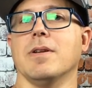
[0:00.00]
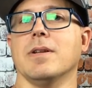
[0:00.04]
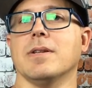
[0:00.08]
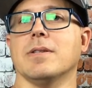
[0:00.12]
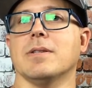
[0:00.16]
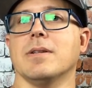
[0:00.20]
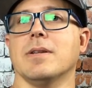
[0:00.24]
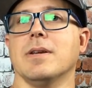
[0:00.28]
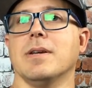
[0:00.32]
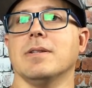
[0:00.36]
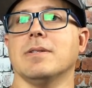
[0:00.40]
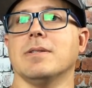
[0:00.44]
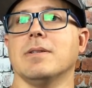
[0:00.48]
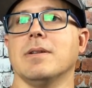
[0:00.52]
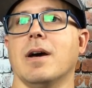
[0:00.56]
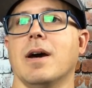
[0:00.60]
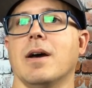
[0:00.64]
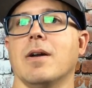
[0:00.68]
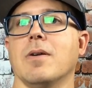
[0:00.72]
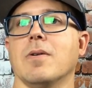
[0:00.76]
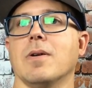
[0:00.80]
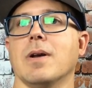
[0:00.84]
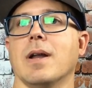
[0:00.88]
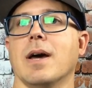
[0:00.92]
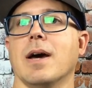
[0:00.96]
It's not
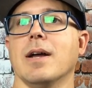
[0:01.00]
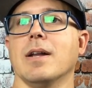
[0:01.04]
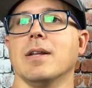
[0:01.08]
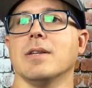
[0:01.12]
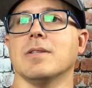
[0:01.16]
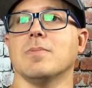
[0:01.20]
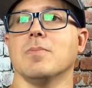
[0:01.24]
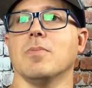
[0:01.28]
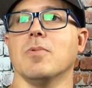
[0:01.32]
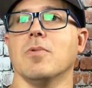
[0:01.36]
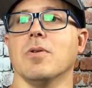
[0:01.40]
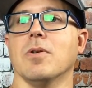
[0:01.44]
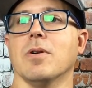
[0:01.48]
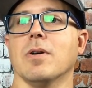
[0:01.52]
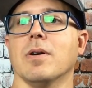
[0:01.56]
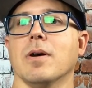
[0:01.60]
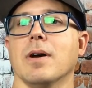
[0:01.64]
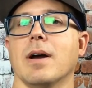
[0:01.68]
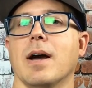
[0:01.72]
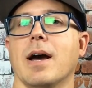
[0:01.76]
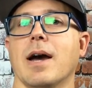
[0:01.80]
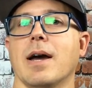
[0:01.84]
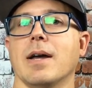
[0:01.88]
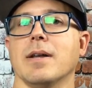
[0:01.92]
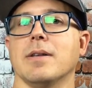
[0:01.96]
online. It's more
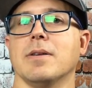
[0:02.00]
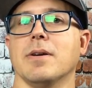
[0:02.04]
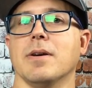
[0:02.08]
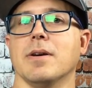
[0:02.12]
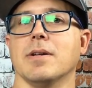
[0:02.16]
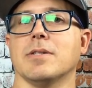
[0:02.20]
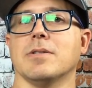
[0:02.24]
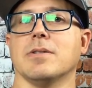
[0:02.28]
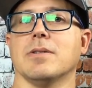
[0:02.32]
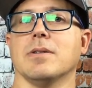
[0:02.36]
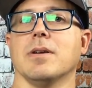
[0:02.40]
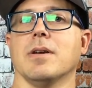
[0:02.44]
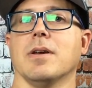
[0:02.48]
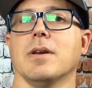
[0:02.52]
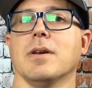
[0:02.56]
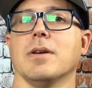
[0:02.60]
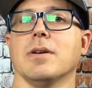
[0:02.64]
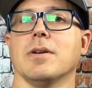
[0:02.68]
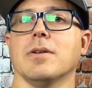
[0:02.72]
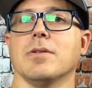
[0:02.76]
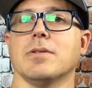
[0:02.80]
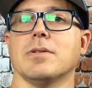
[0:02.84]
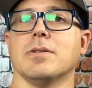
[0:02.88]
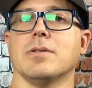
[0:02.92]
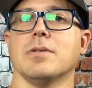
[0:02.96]
high touch.
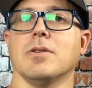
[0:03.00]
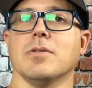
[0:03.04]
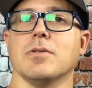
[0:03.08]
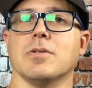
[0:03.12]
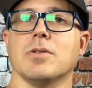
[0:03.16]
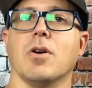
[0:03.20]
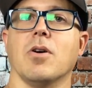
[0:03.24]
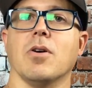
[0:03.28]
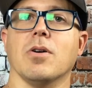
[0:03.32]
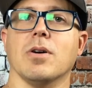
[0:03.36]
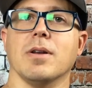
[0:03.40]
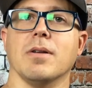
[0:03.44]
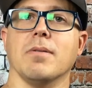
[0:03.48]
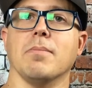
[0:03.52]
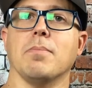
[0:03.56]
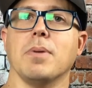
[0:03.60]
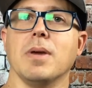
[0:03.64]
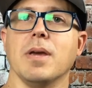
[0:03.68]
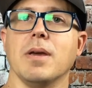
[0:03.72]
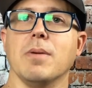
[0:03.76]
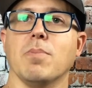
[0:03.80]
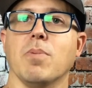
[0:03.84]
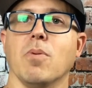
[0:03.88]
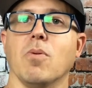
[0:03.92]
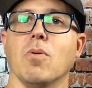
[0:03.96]
You're talking to
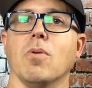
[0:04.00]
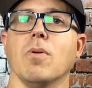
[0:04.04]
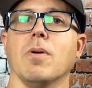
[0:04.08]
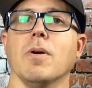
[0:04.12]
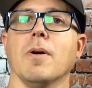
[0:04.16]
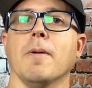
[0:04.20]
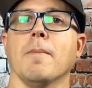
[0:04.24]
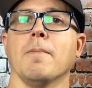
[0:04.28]
people